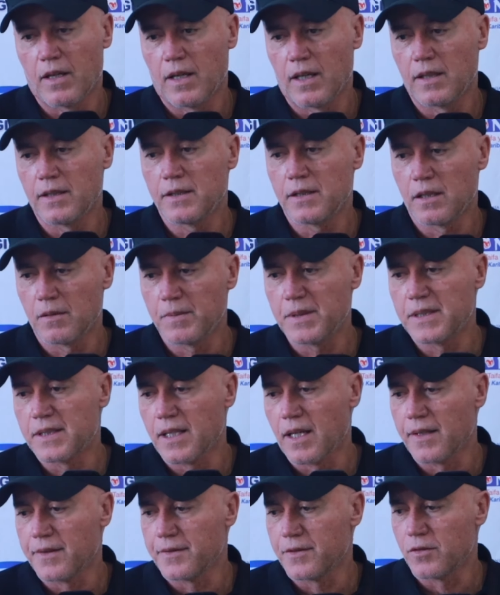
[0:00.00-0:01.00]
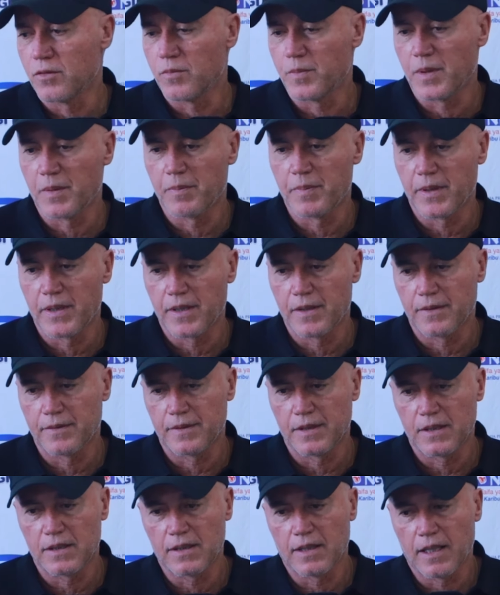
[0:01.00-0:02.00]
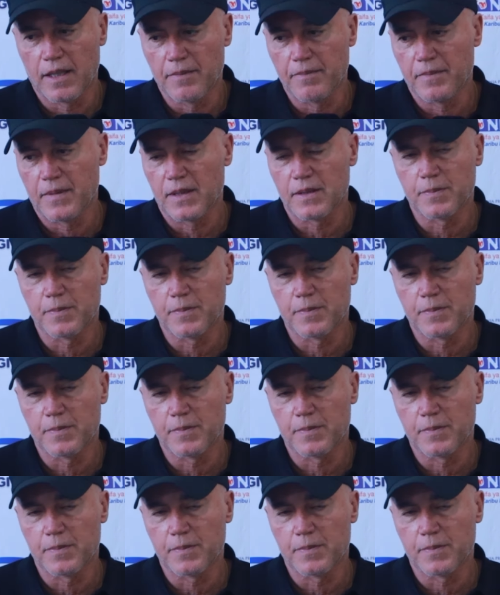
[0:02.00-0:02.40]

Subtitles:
a little bit time to prepare this game,